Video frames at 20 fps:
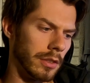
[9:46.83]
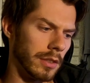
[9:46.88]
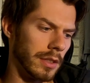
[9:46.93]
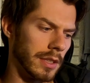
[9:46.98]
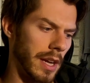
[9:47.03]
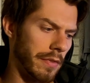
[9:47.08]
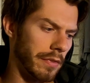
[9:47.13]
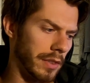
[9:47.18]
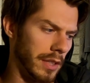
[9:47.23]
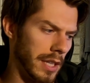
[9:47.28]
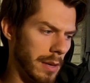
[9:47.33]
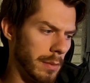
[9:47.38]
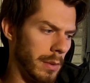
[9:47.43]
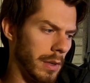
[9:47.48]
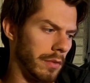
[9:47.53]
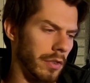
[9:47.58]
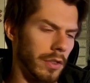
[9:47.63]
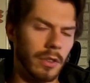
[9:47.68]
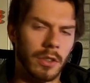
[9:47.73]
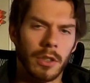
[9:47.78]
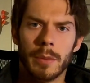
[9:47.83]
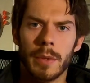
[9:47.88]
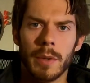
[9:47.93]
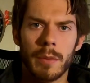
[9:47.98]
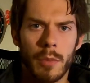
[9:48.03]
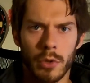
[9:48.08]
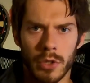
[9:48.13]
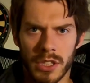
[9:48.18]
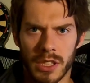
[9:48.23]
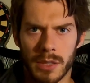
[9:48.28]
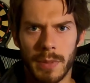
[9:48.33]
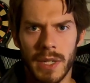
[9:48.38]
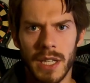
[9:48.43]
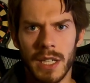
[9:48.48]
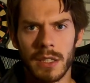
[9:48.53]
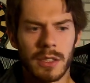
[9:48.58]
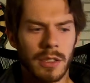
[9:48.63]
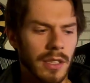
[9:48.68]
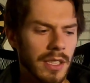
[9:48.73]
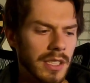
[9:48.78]
You're definitely aiming for a little bit more
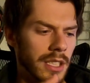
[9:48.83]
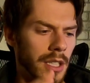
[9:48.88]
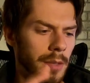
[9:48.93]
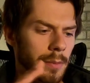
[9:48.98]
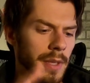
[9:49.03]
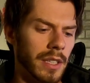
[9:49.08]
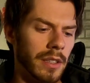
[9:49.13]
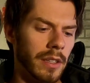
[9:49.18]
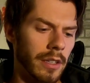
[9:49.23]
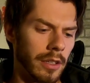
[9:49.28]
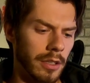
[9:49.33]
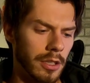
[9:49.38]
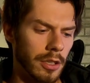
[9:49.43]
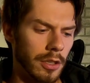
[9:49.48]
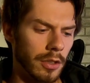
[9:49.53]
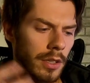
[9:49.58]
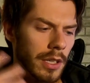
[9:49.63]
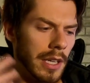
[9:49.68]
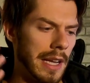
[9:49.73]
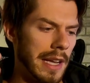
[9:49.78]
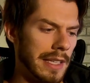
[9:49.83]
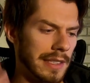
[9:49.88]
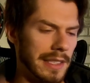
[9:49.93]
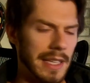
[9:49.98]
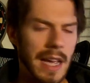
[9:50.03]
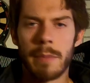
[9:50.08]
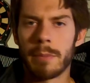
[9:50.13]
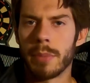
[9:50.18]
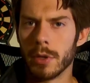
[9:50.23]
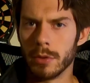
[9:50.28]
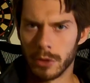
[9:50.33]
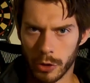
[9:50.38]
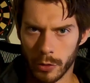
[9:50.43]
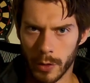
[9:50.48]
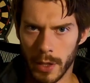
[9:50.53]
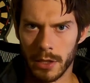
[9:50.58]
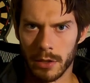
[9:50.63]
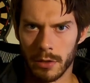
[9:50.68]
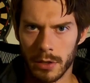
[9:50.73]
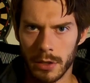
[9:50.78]
speed. So this could be like your tempo
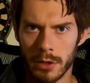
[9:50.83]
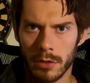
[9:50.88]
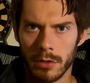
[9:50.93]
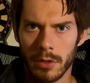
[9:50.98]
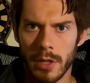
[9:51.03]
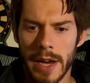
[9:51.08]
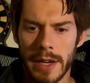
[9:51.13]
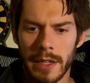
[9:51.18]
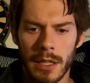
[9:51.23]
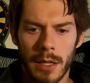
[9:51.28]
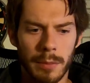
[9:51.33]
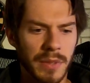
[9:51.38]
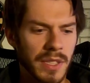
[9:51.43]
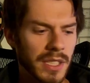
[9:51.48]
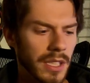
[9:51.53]
trainer in your lineup.